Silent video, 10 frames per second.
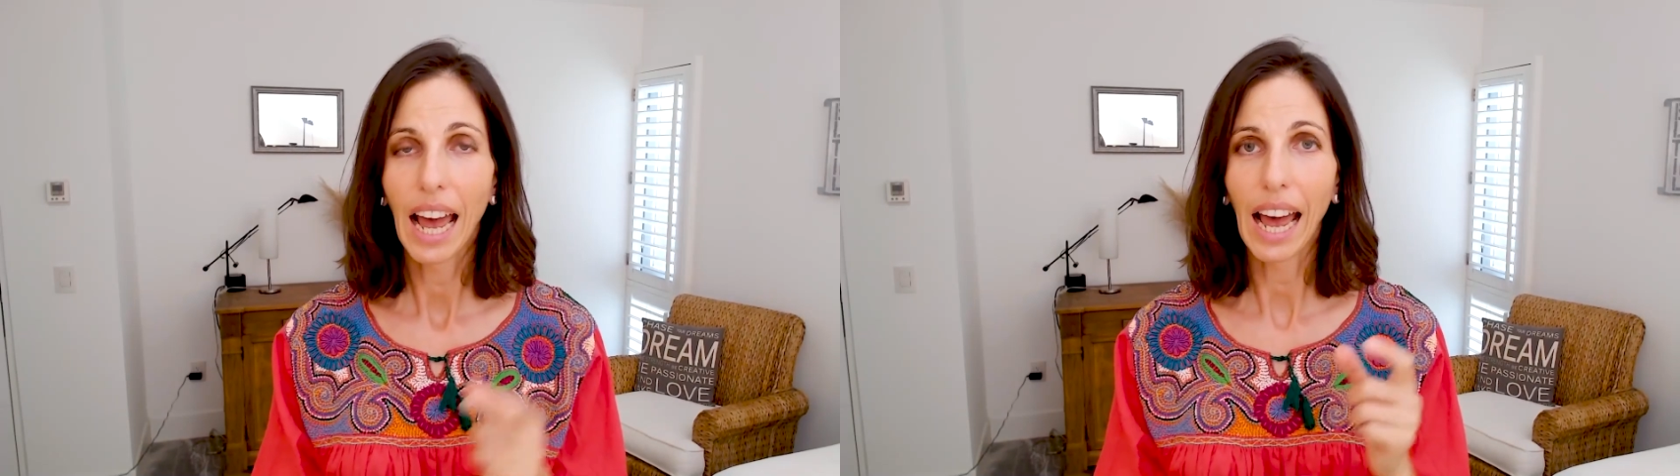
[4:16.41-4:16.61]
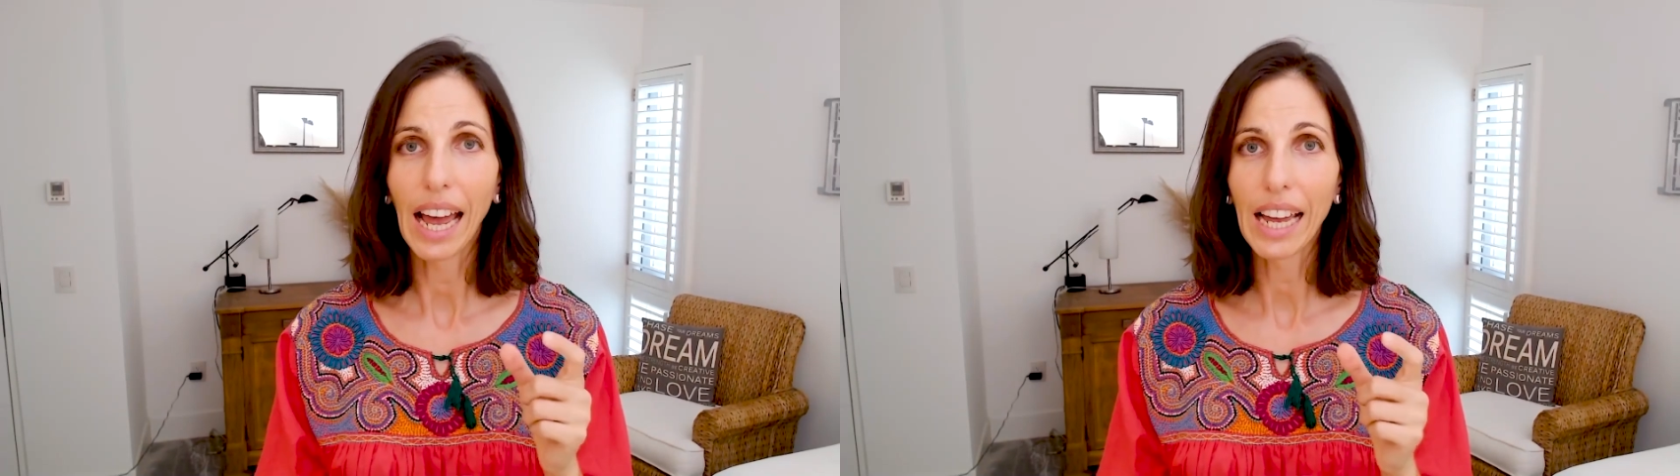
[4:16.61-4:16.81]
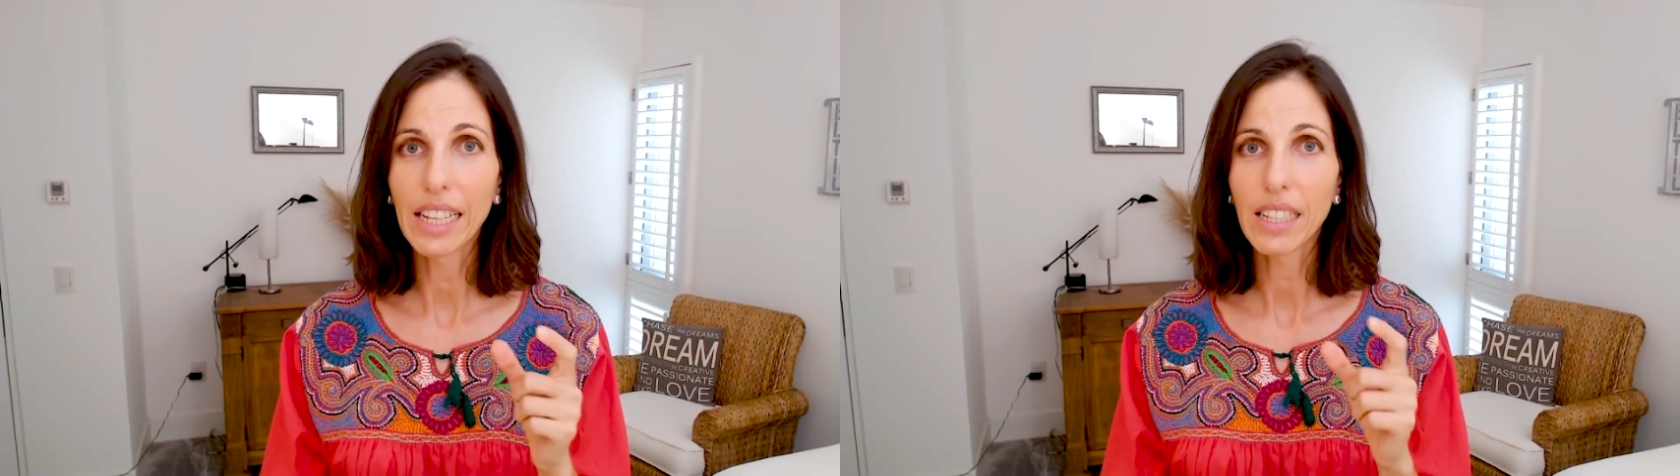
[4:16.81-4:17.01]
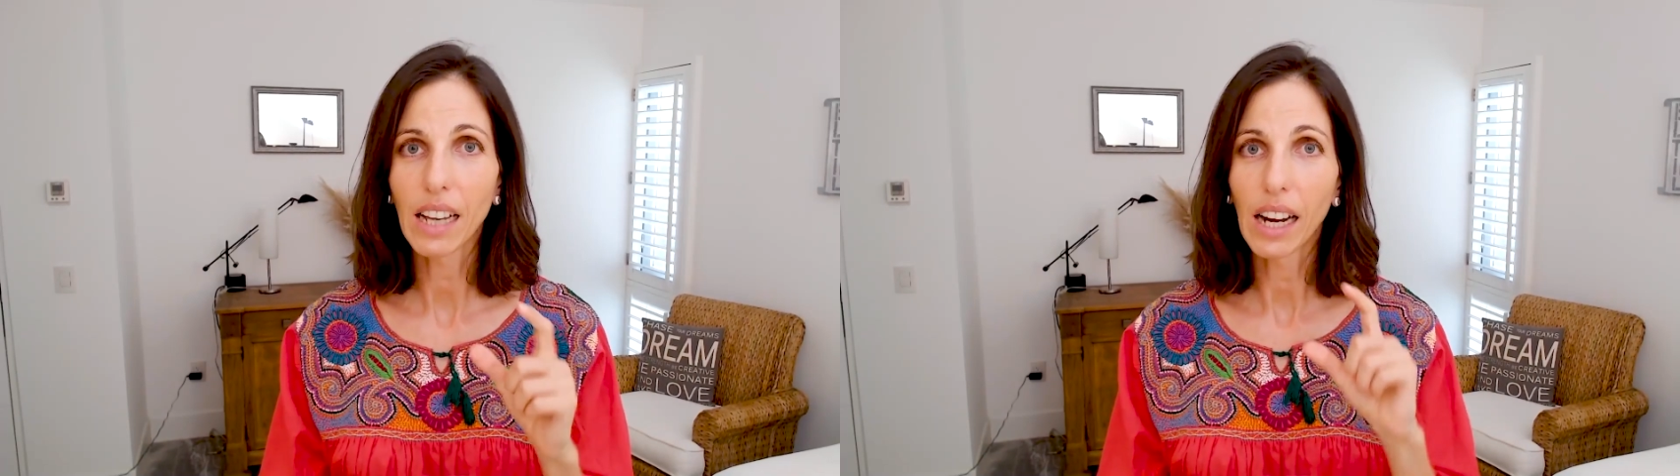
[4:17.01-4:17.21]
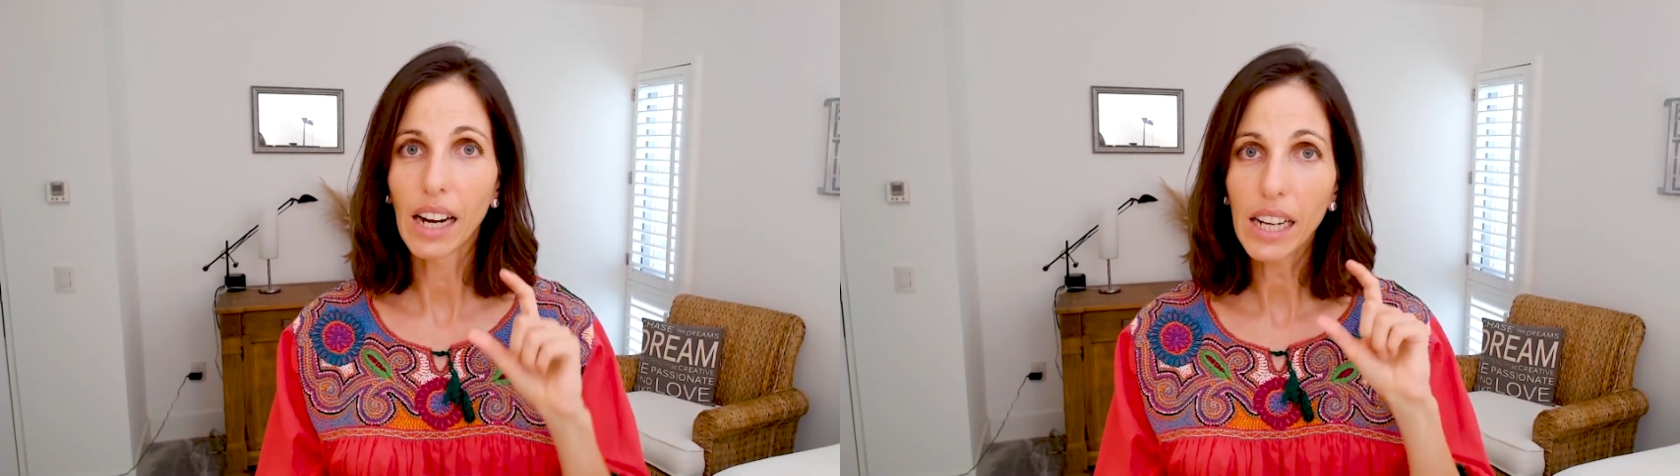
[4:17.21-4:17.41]
and
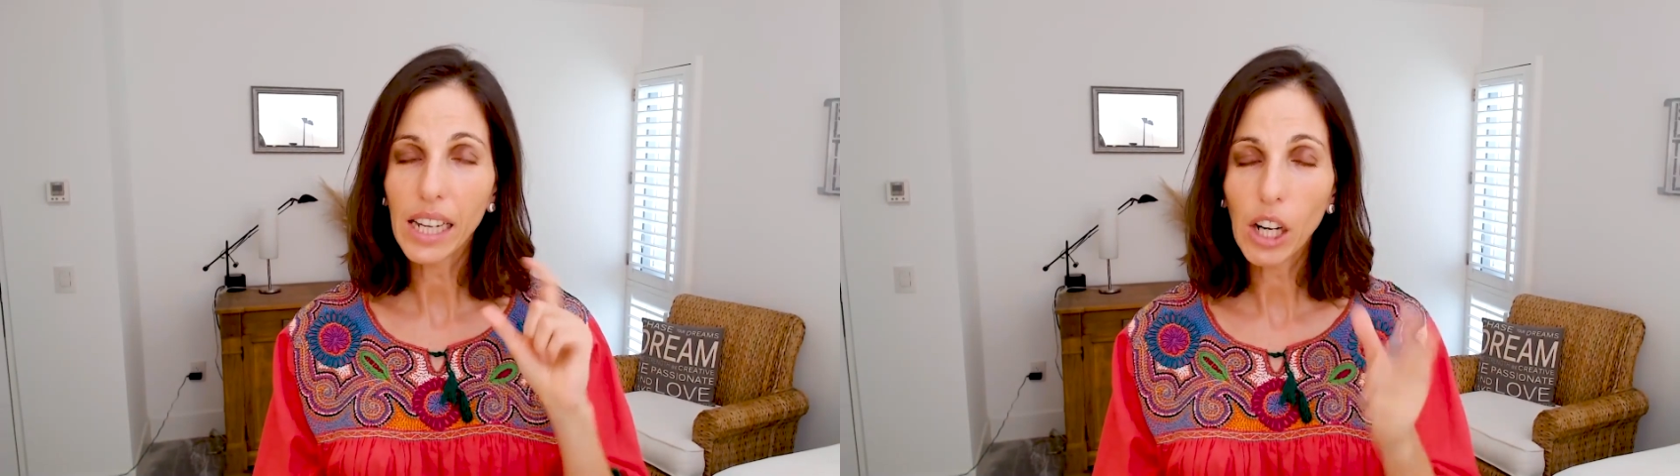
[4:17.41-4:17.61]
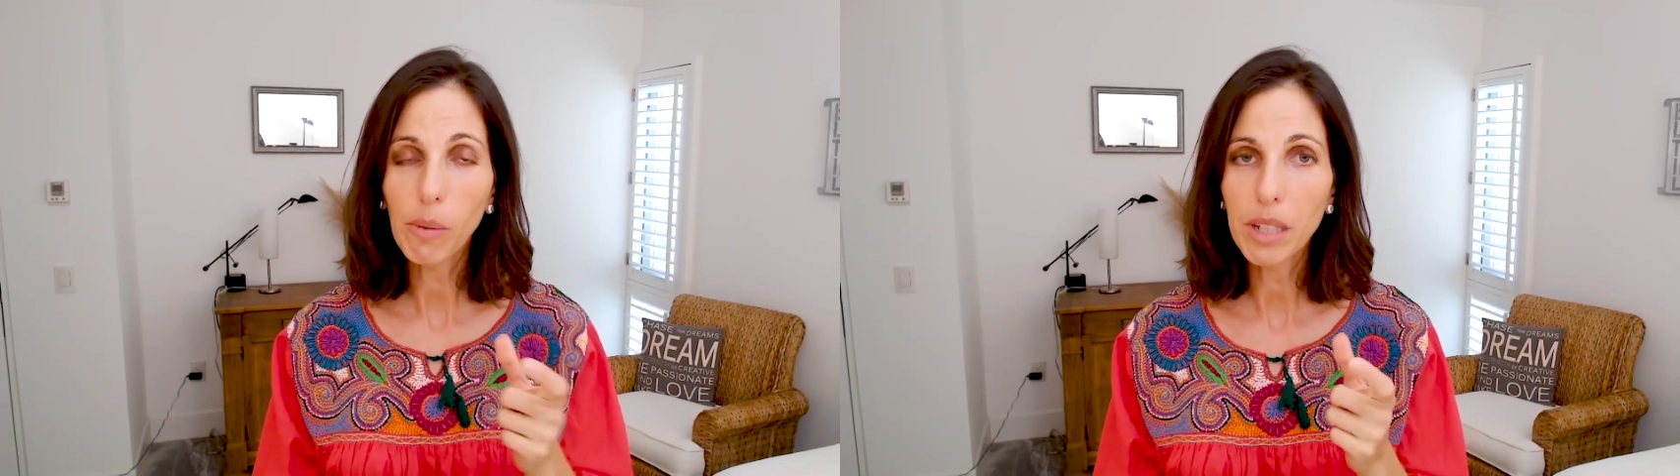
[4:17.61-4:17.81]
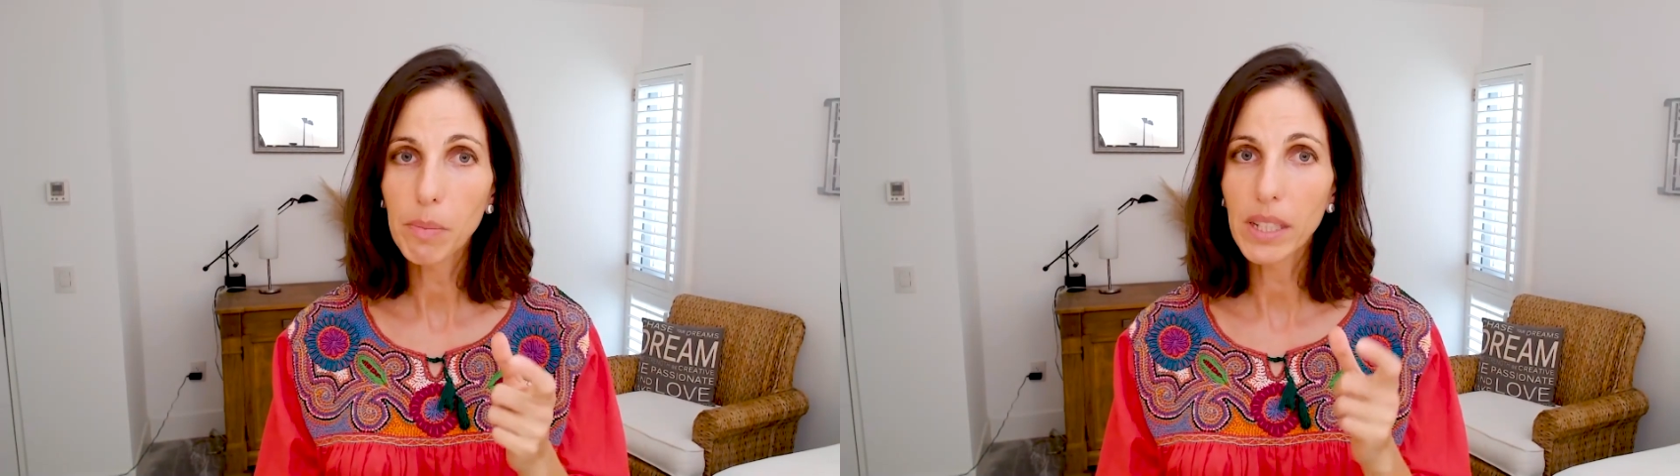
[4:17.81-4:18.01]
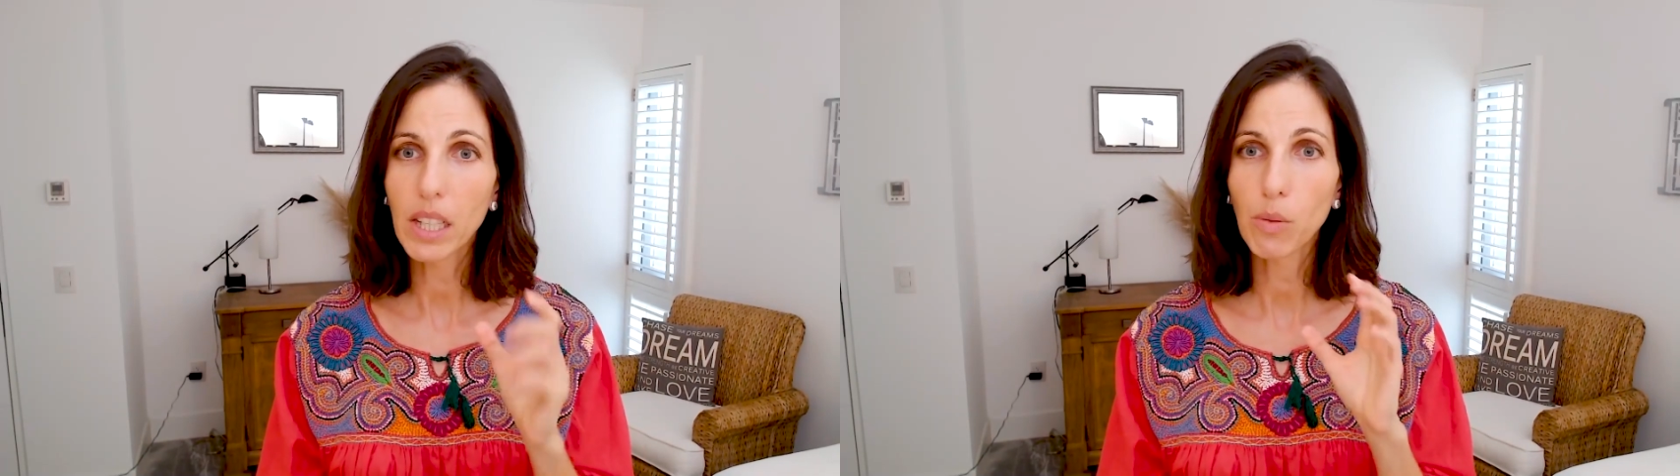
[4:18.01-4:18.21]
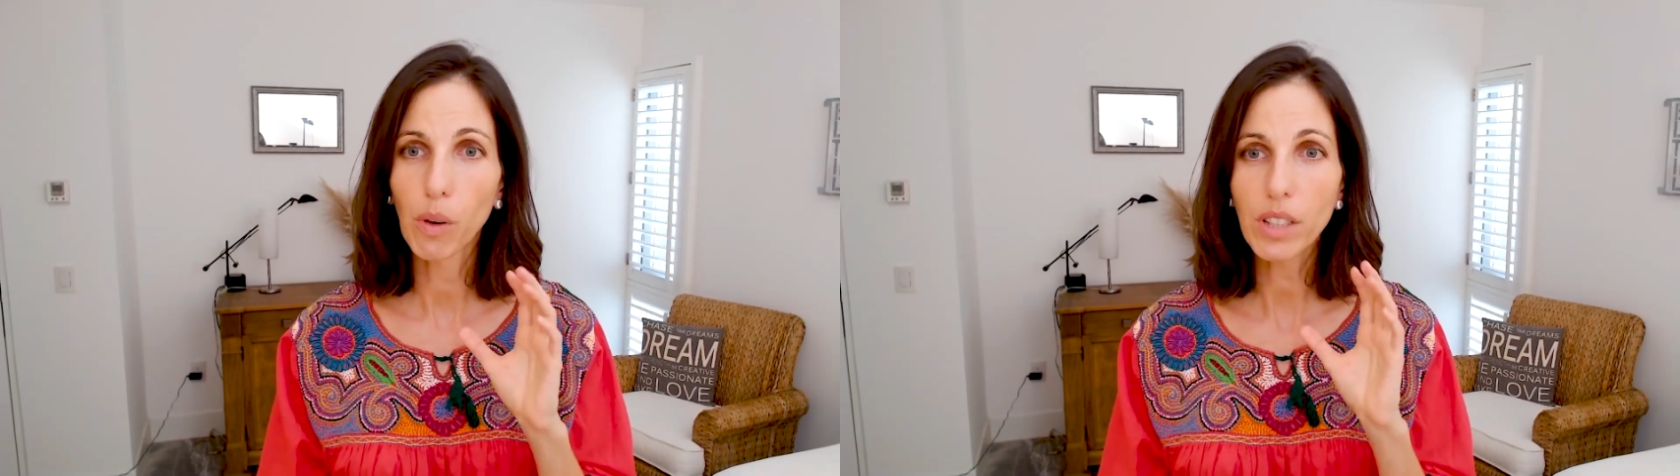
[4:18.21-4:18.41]
her e-commerce
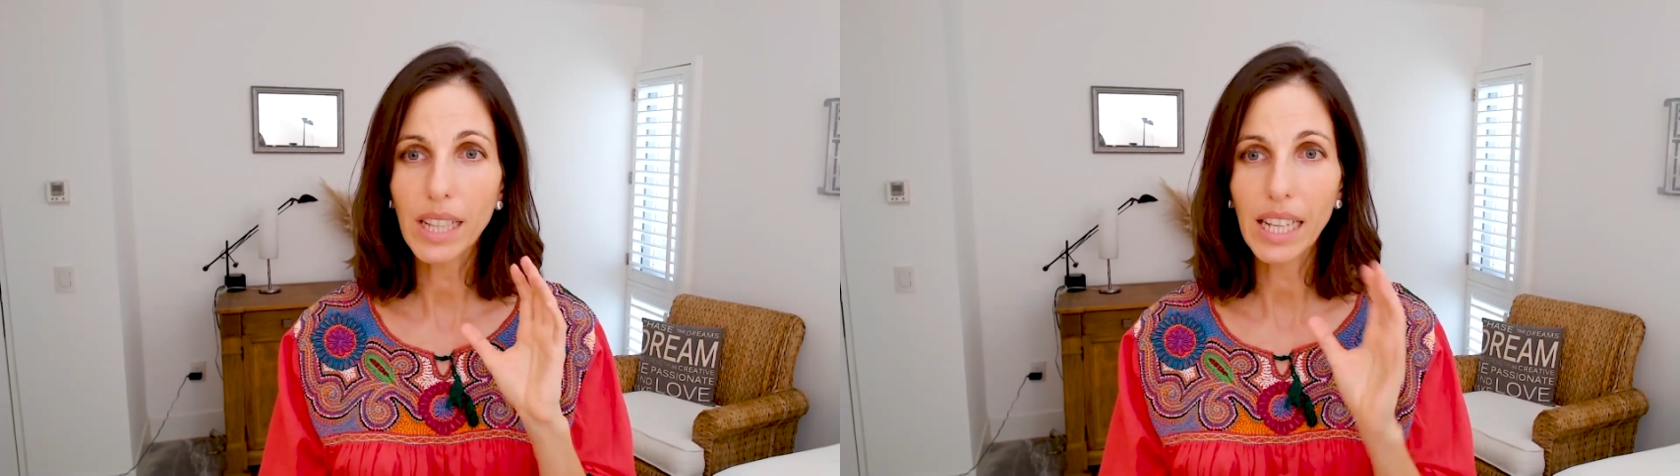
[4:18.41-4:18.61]
business wasn't